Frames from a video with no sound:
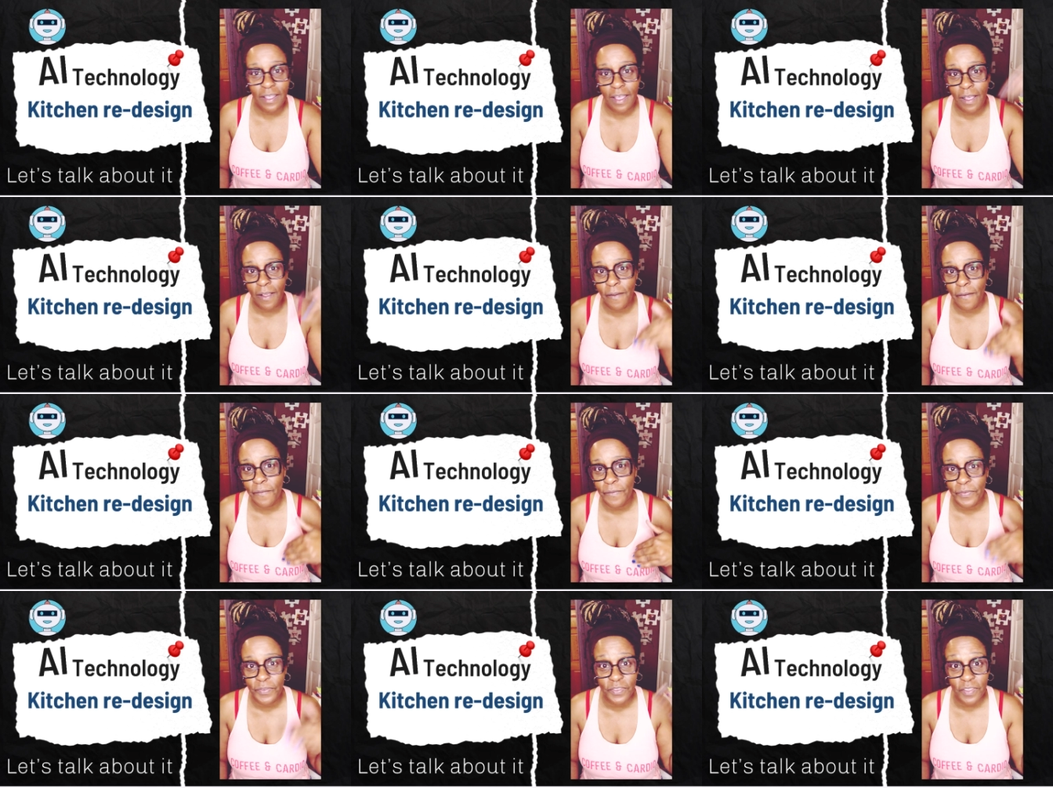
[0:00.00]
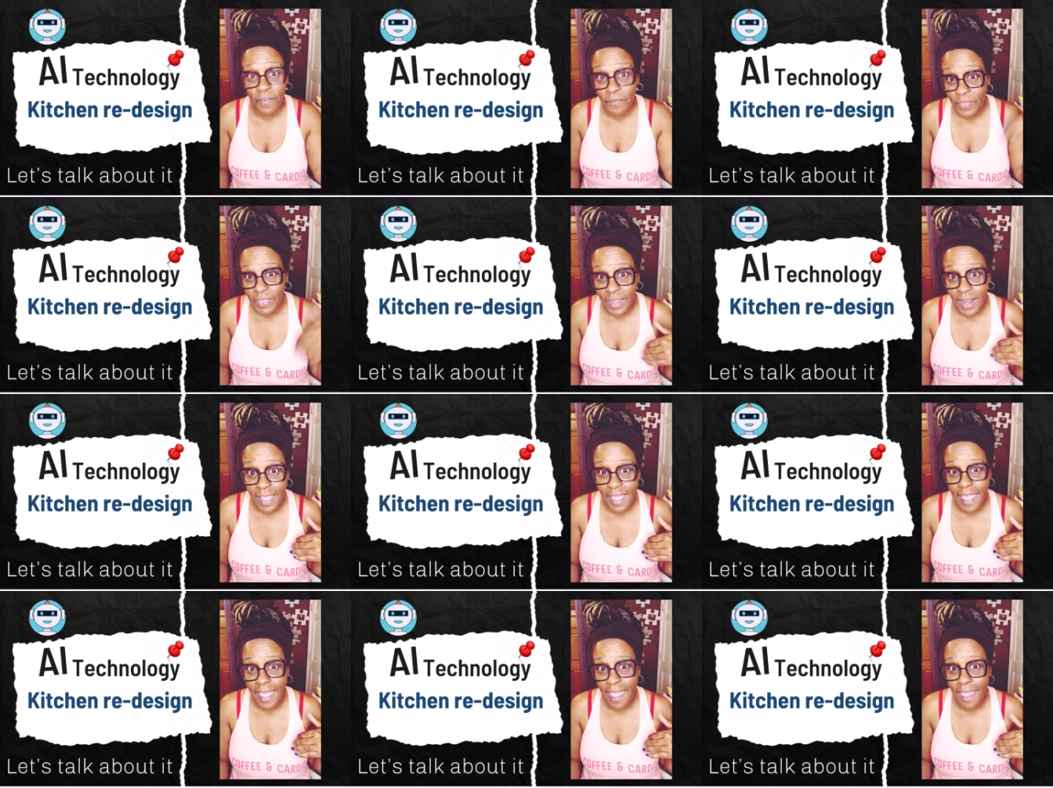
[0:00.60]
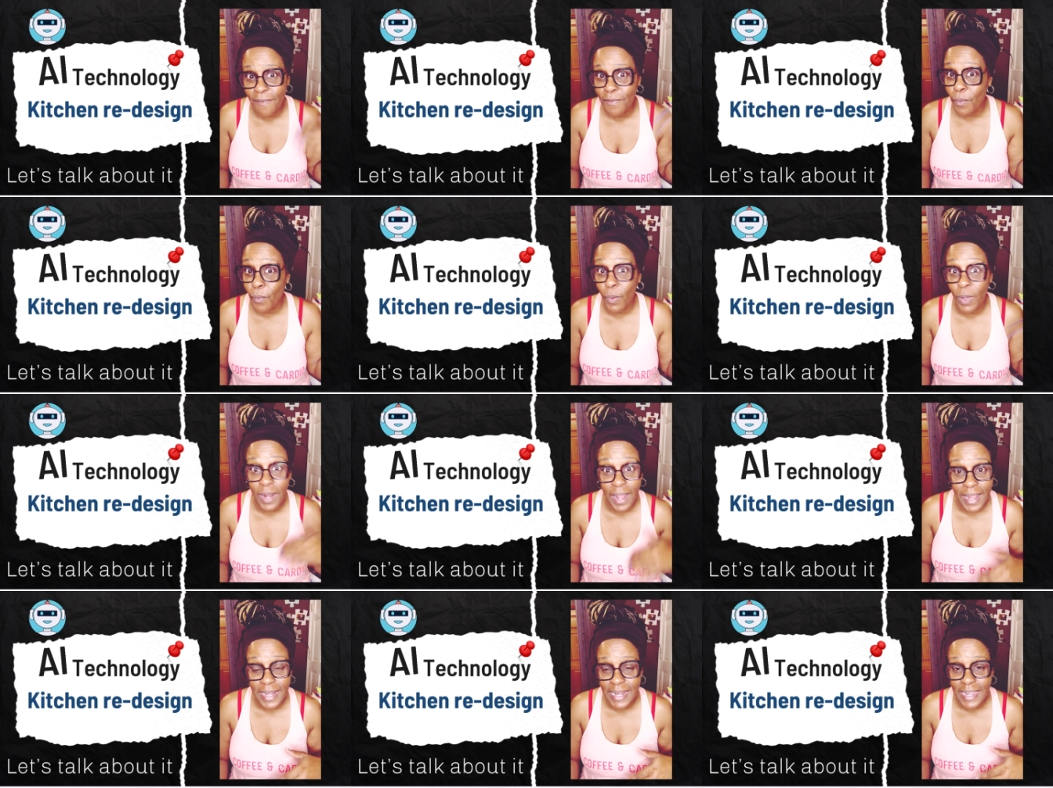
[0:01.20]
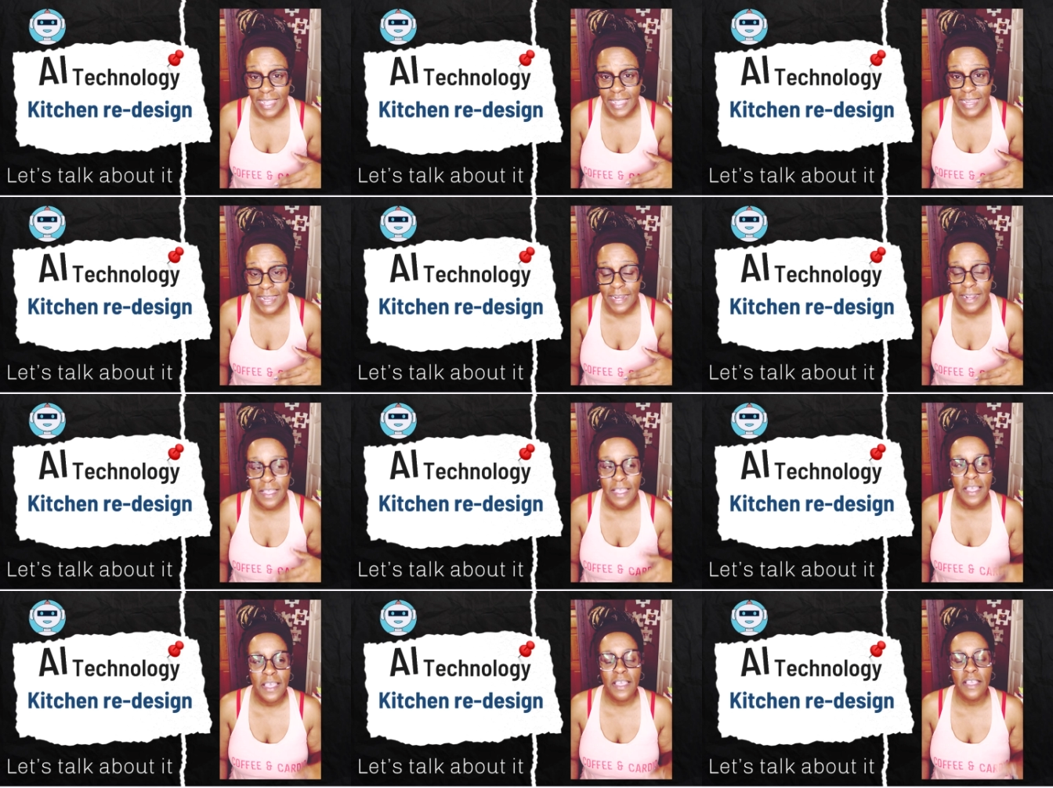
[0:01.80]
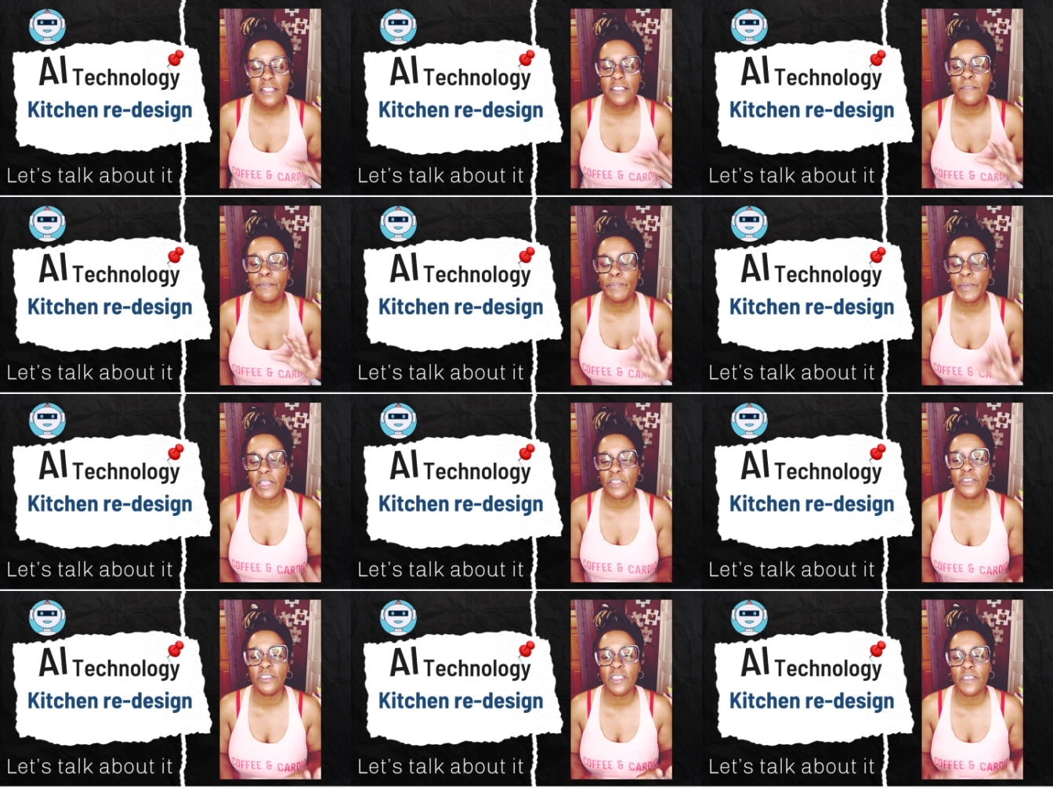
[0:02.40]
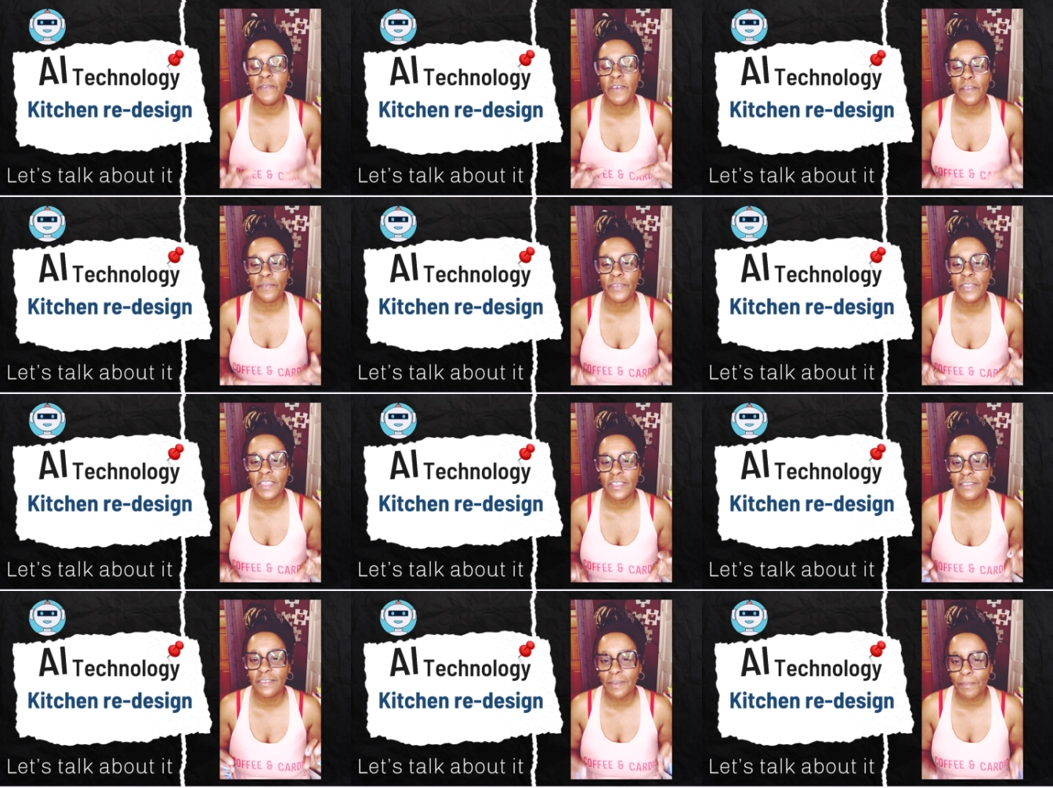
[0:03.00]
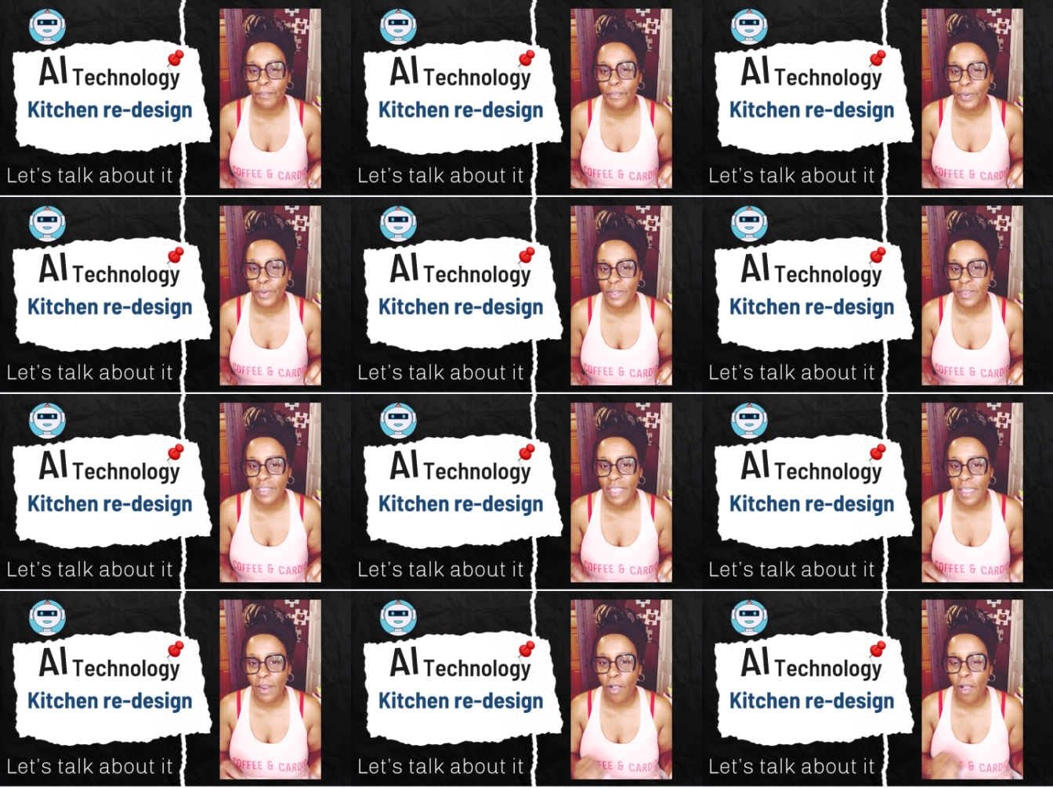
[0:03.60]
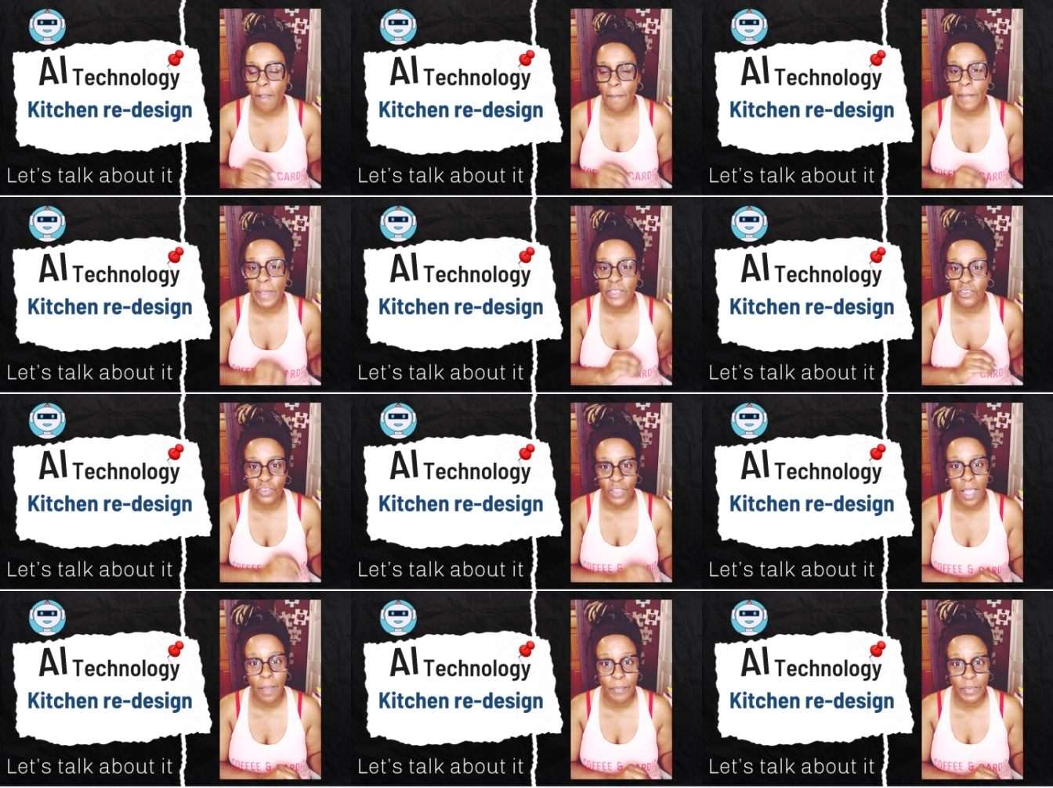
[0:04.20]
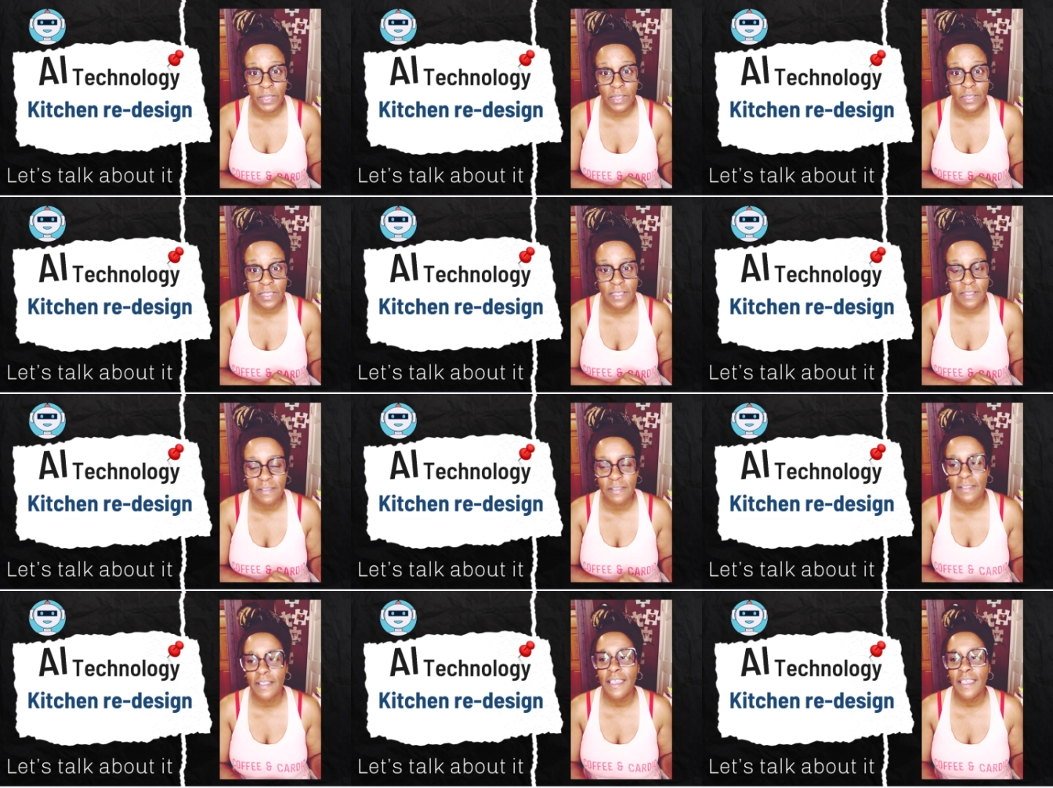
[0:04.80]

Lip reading: of stuff that I have and what I need, especially if I forget to put that on my shopping list.